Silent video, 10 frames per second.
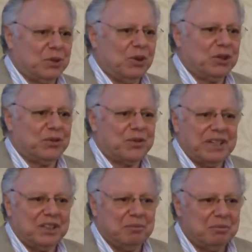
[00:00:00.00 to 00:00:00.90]
The word
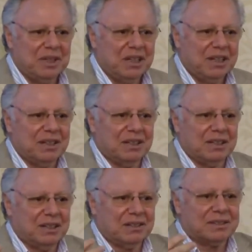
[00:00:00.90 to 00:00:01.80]
freedom
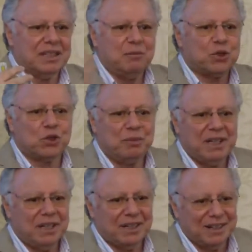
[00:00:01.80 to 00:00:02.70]
seems to
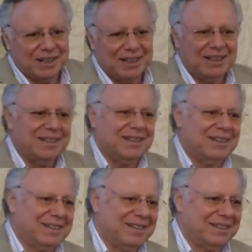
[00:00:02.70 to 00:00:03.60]
be,
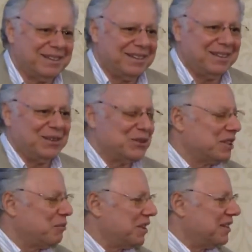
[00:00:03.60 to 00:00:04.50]
you know,
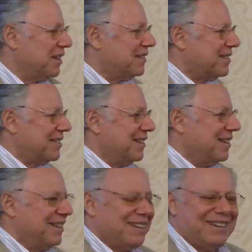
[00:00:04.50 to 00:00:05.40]
something that's
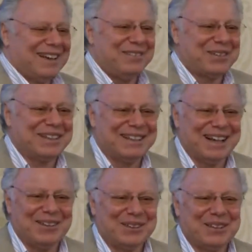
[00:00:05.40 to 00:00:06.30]
everything.
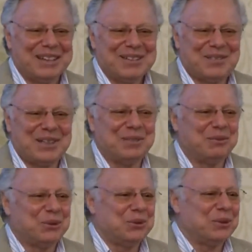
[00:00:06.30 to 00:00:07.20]
I want
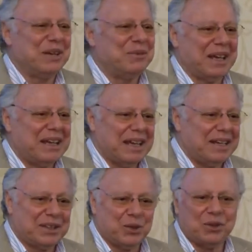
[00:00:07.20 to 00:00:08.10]
freedom to do
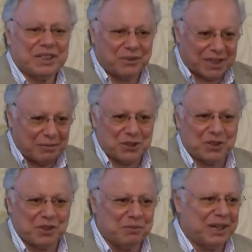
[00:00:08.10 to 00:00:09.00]
anything, whatever comes in
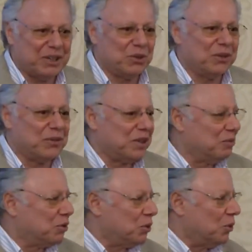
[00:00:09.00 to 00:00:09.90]
your mind, you want
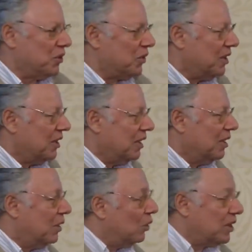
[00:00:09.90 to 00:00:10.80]
freedom to do it.
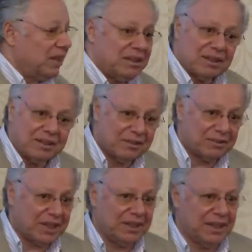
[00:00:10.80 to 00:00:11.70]
Okay,
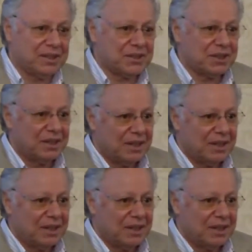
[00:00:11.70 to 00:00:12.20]
very nice.